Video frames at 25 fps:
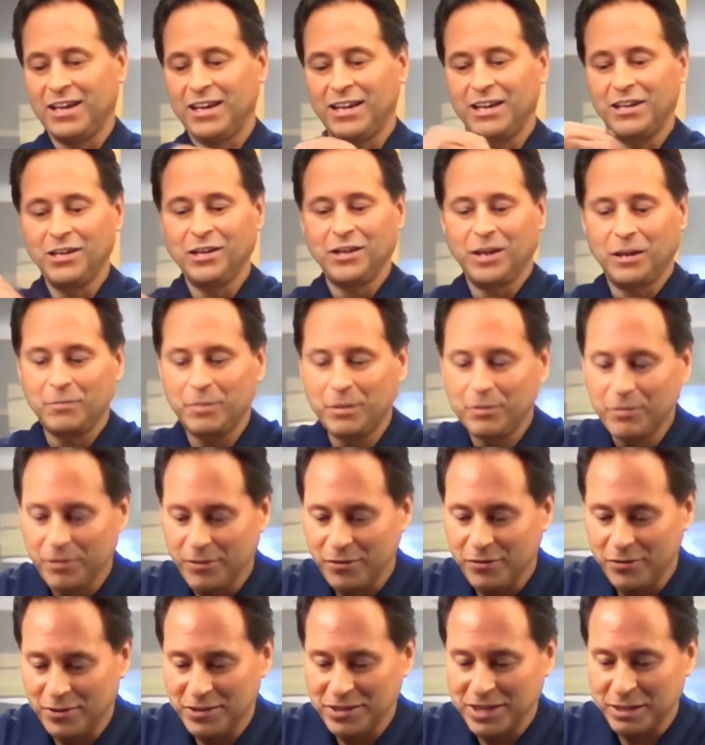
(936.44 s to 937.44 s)
You know, I remember the
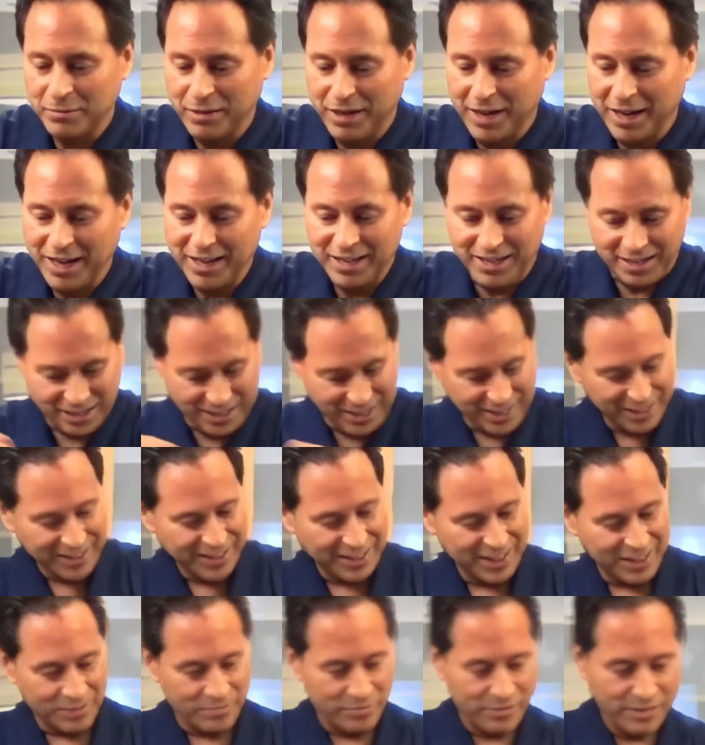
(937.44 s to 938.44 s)
first time I had
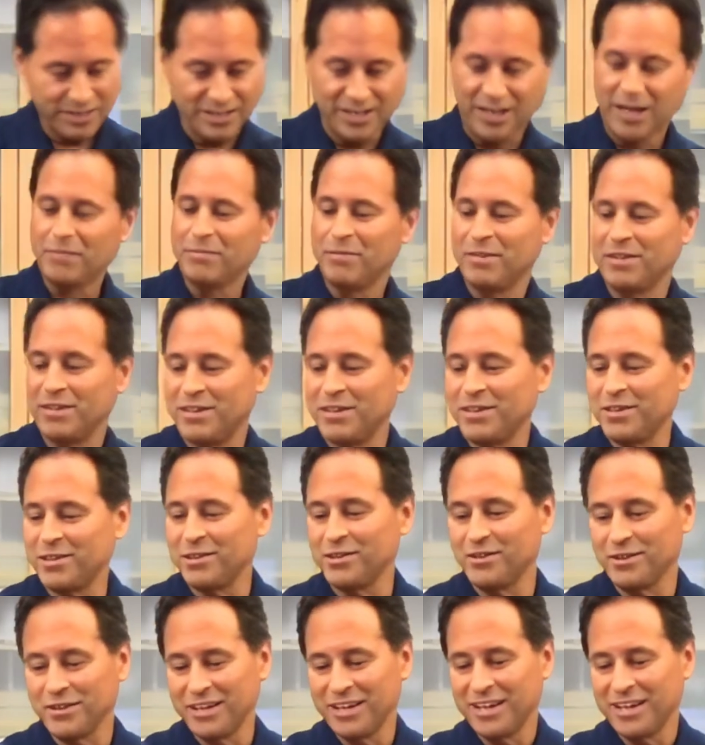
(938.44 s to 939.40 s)
a big habanero.